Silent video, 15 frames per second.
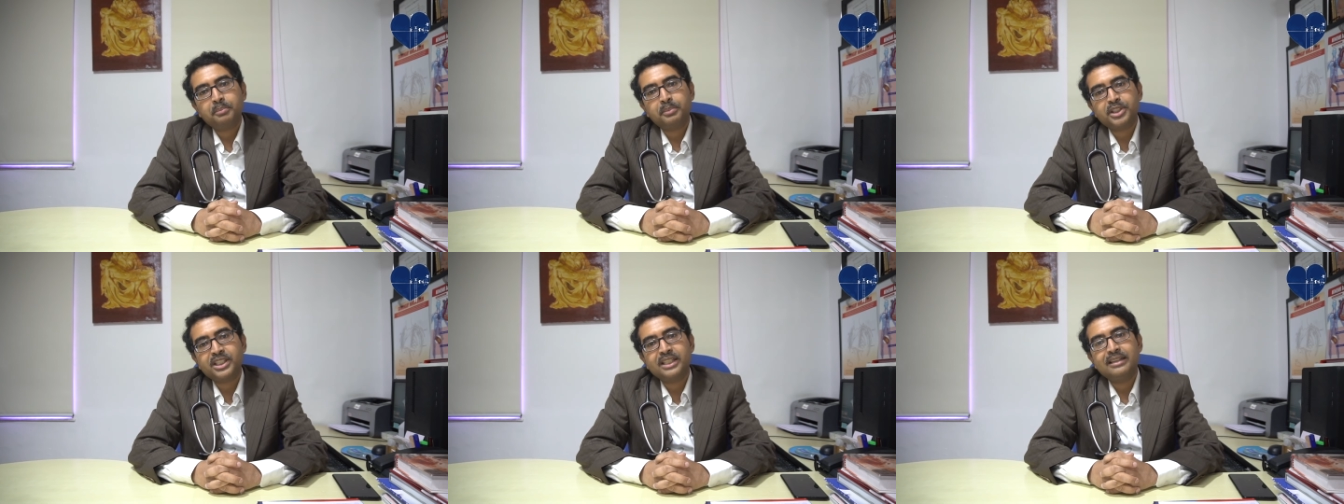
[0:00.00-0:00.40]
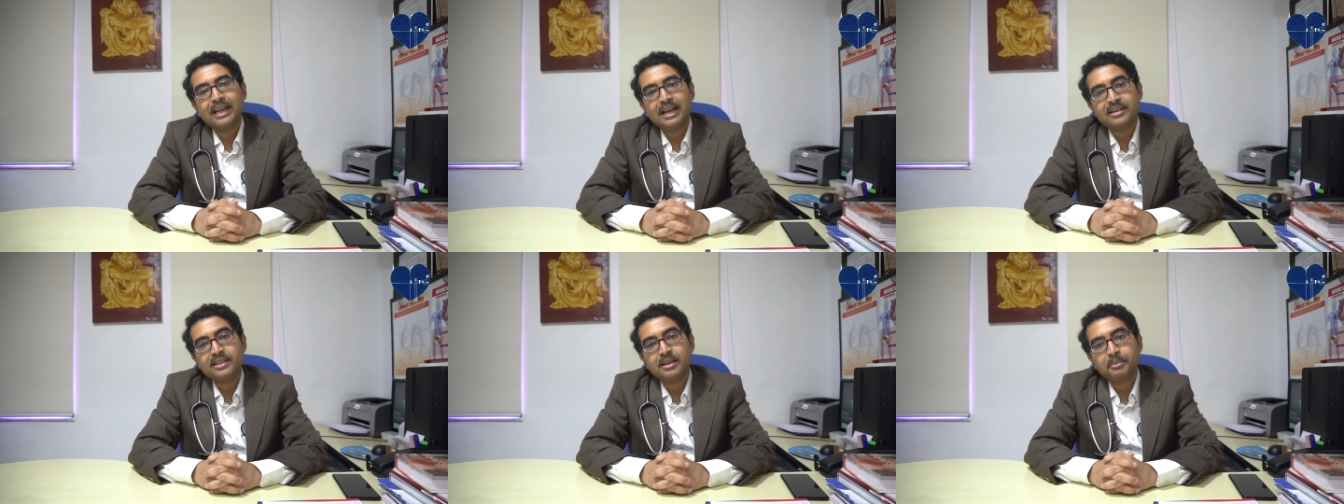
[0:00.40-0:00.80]
a patient
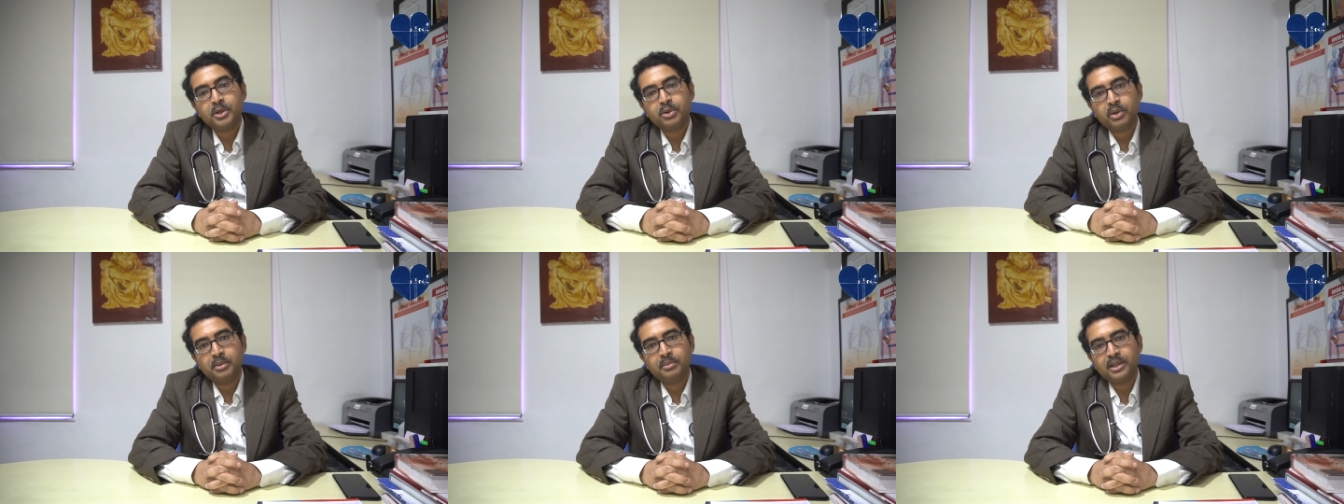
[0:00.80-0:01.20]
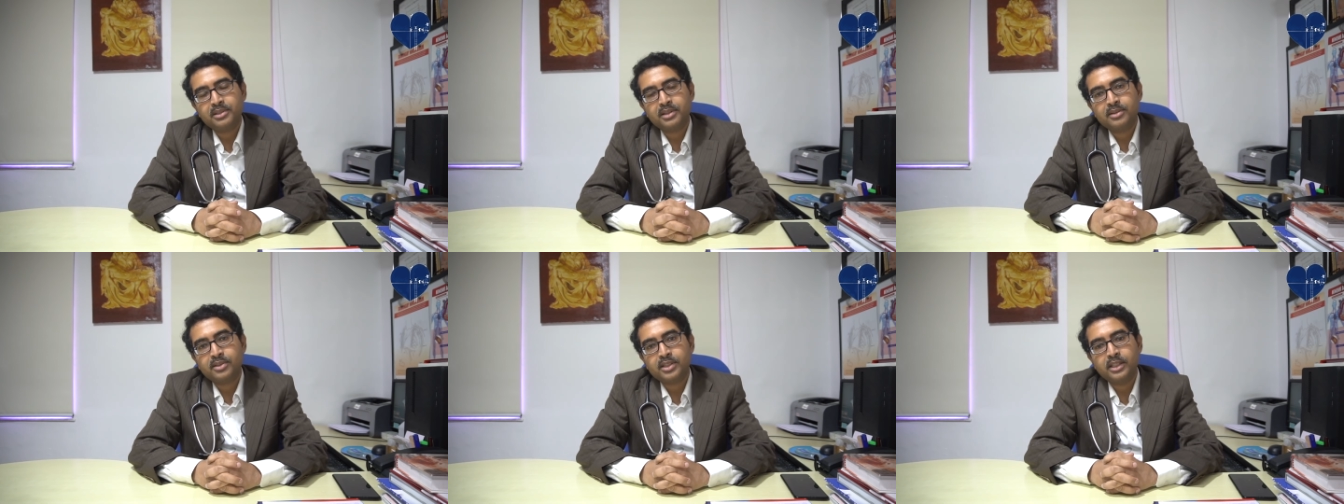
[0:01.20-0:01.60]
lands up into
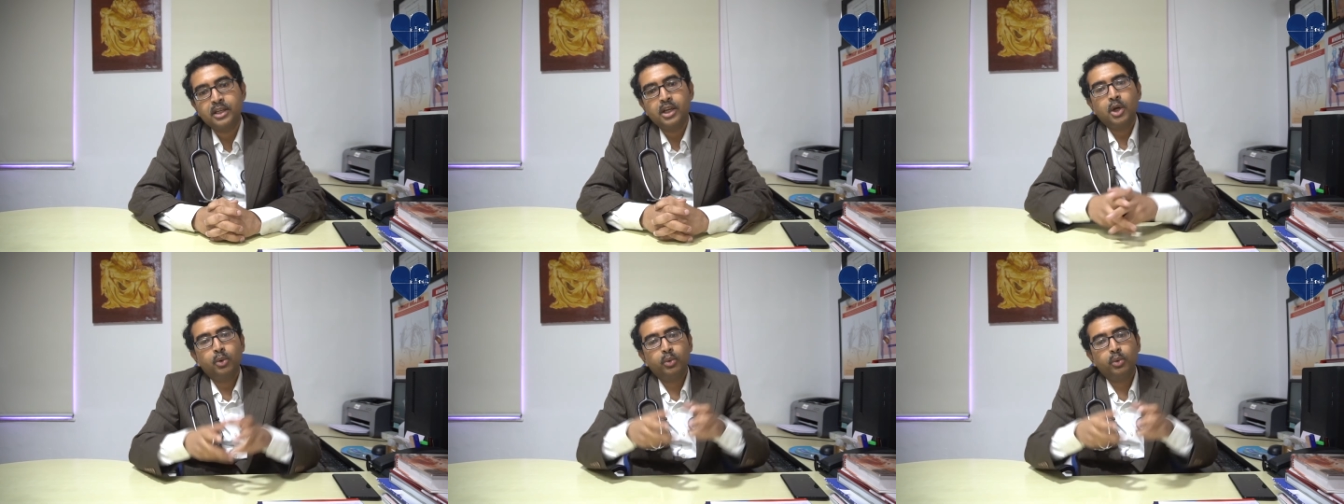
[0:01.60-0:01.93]
emergency,